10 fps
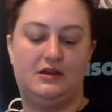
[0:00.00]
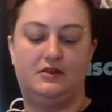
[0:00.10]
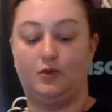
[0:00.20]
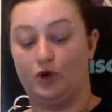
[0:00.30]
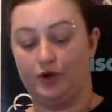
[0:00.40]
the
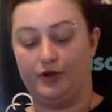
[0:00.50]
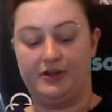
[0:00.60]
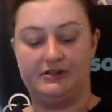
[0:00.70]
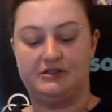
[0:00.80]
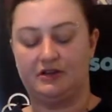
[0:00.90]
world
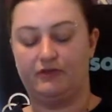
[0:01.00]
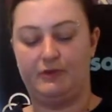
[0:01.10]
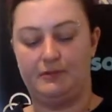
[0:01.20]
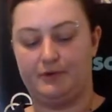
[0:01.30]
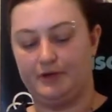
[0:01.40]
and serve
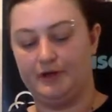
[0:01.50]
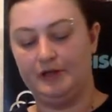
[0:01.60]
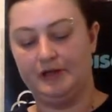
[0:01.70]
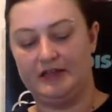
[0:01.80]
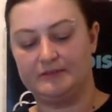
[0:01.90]
people
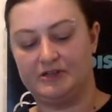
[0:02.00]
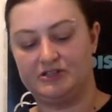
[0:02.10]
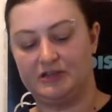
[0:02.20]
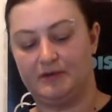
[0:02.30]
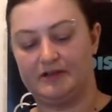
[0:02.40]
as much as
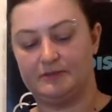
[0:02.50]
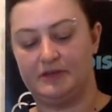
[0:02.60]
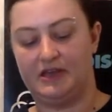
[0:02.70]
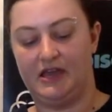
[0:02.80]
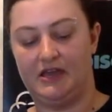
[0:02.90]
I possibly
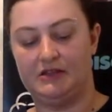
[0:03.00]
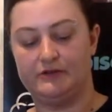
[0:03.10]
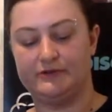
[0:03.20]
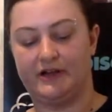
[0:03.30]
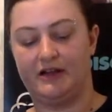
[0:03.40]
can. Those
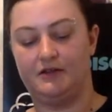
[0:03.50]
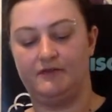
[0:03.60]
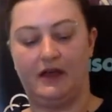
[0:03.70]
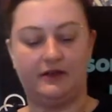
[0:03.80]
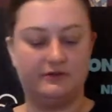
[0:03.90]
are kind of the
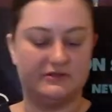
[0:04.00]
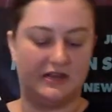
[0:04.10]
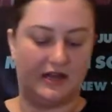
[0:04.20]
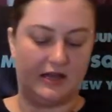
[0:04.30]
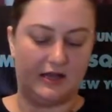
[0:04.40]
values that
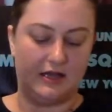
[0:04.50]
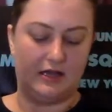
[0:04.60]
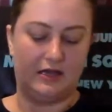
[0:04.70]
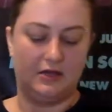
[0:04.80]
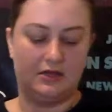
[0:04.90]

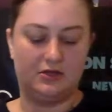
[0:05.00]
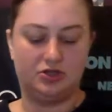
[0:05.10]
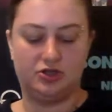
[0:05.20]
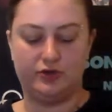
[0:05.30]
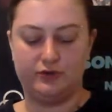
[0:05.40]
I
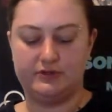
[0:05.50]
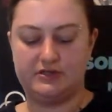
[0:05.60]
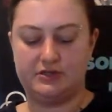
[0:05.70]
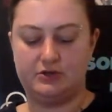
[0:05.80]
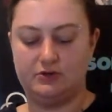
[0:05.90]
choose
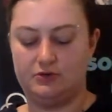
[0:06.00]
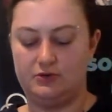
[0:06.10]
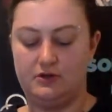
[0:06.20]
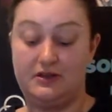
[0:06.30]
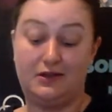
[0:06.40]
to
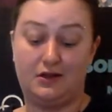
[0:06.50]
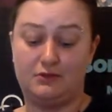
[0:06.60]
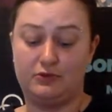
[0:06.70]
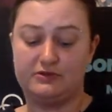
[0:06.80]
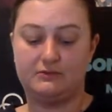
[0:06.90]
think are the
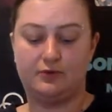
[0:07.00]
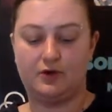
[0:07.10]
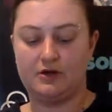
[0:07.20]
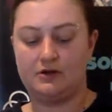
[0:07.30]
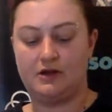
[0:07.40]
most
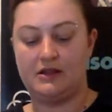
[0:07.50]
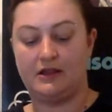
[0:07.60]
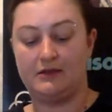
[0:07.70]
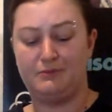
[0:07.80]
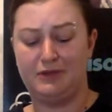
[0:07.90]
important and
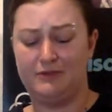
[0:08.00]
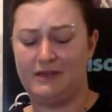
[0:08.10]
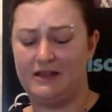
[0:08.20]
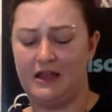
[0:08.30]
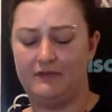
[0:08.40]
like build my
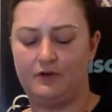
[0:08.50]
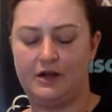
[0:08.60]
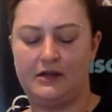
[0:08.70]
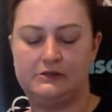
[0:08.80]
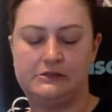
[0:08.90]
life
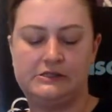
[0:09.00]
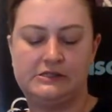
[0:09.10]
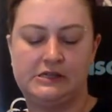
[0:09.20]
around.